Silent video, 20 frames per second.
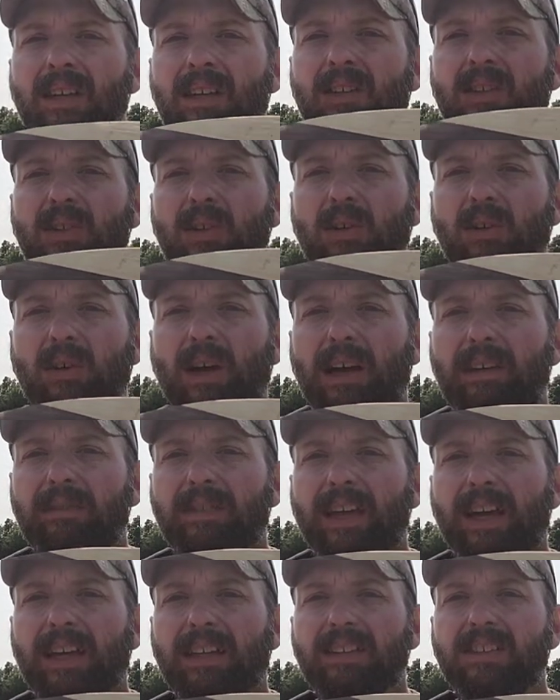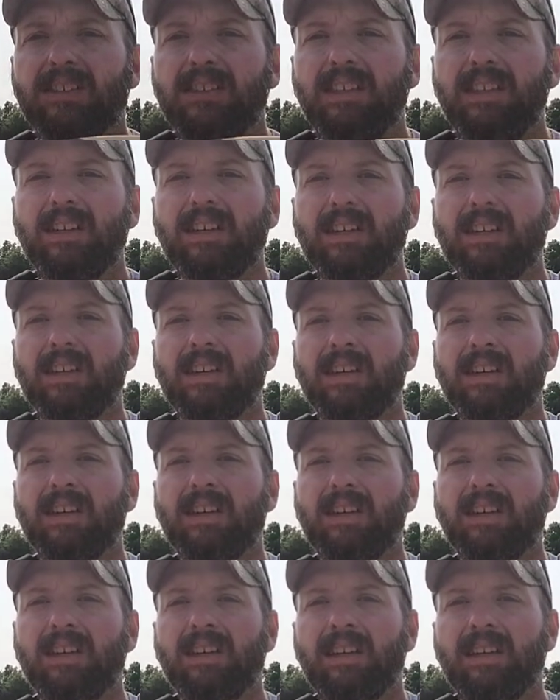So I've got cedar,
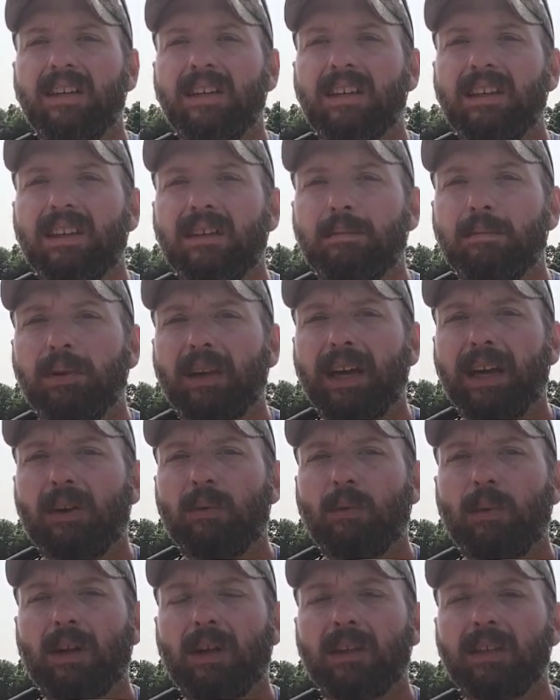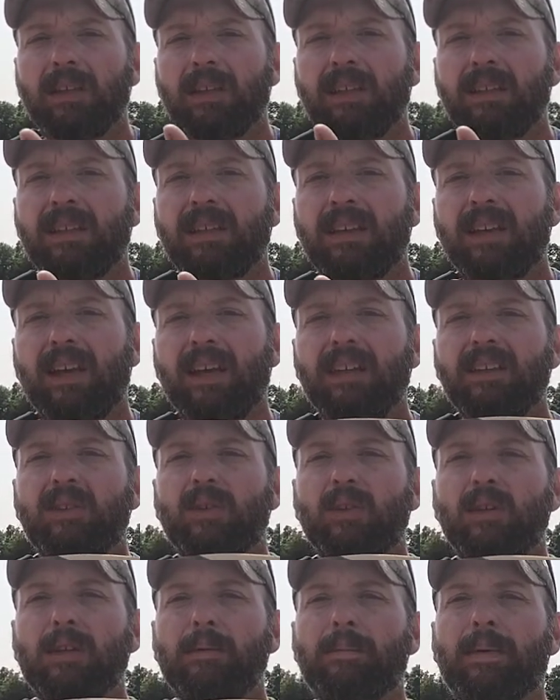black walnut, and
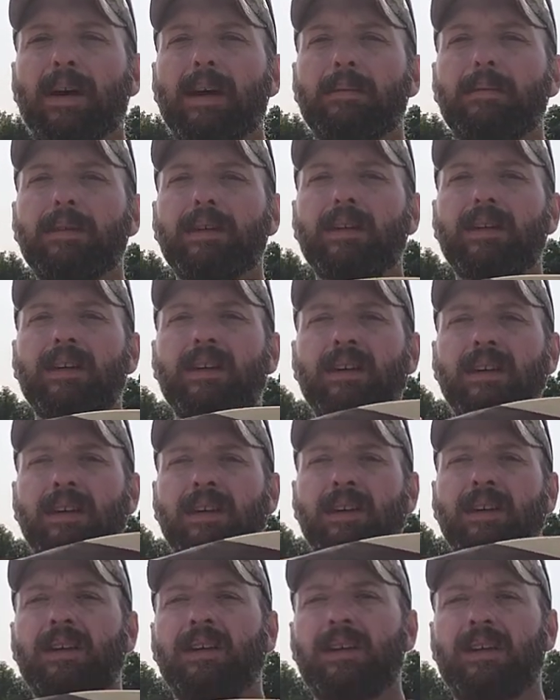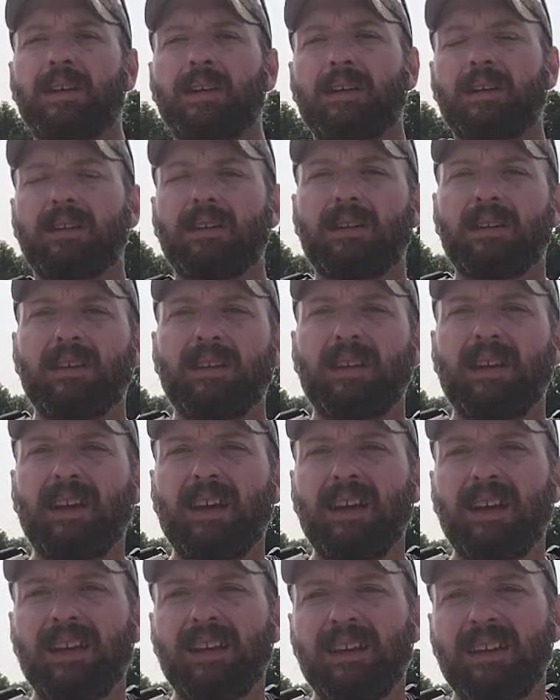tulip poplar.
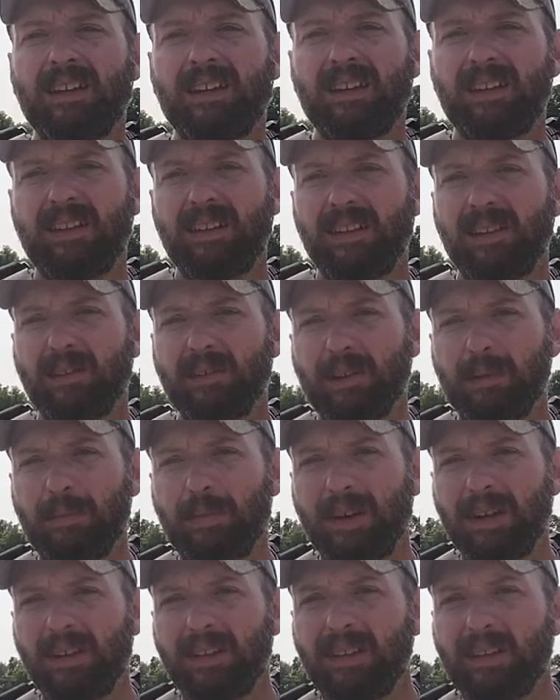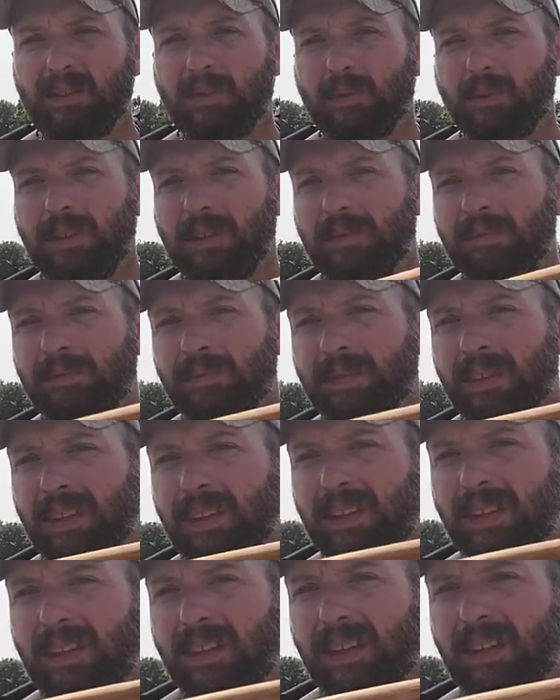And the grip on this one
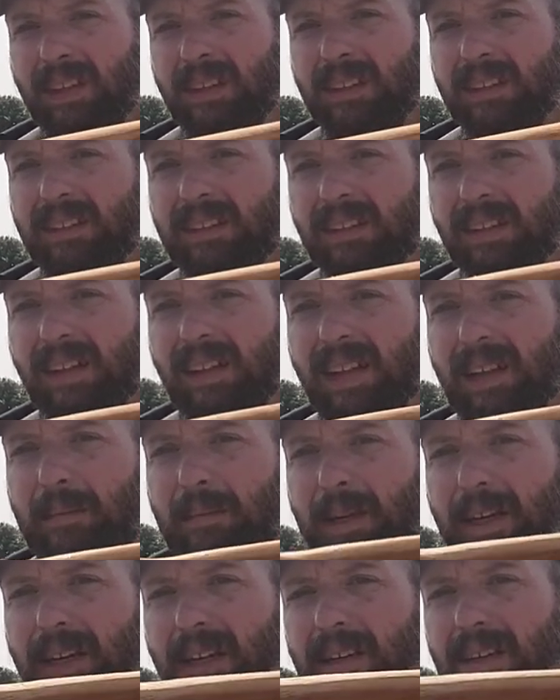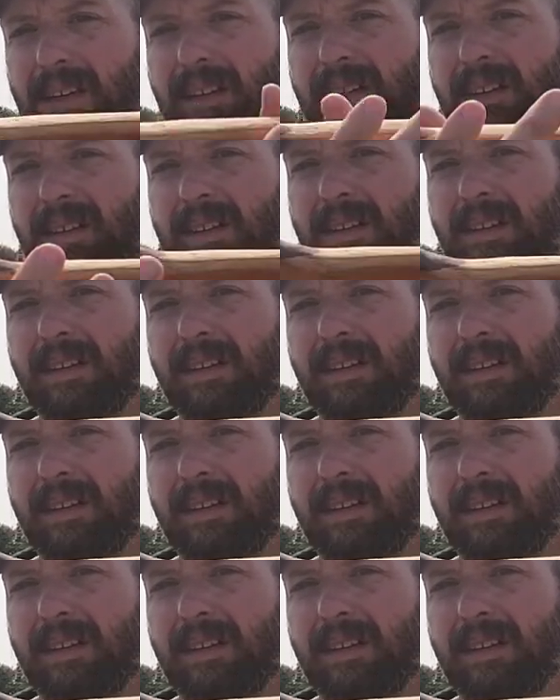is laminated